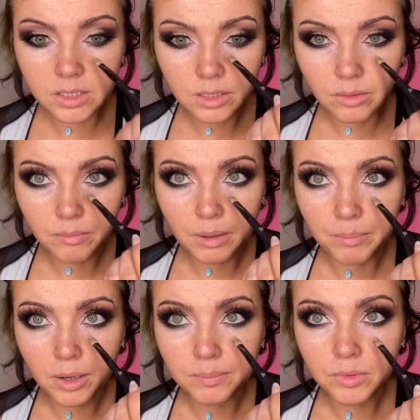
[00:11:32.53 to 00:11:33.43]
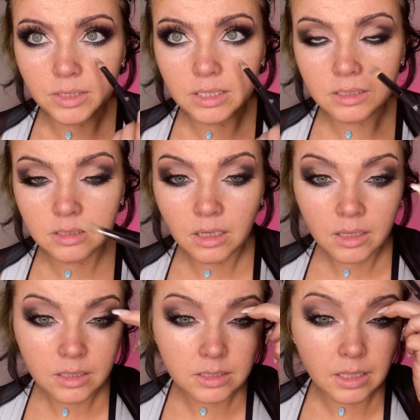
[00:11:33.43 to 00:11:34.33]
see where my purple is?
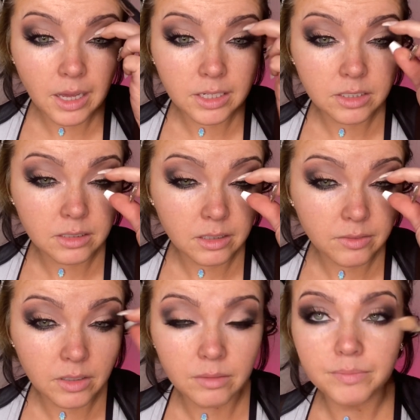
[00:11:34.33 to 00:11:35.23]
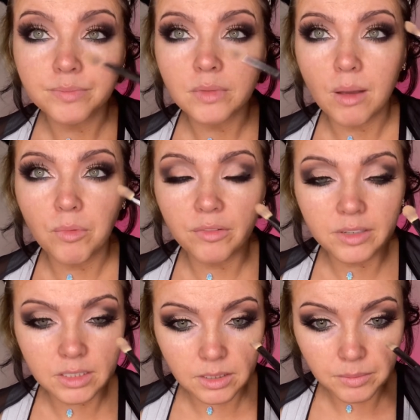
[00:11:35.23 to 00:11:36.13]
This lash is lifting. I'm gonna
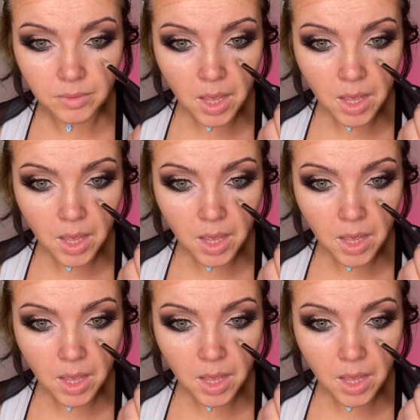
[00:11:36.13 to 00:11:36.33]
fix it.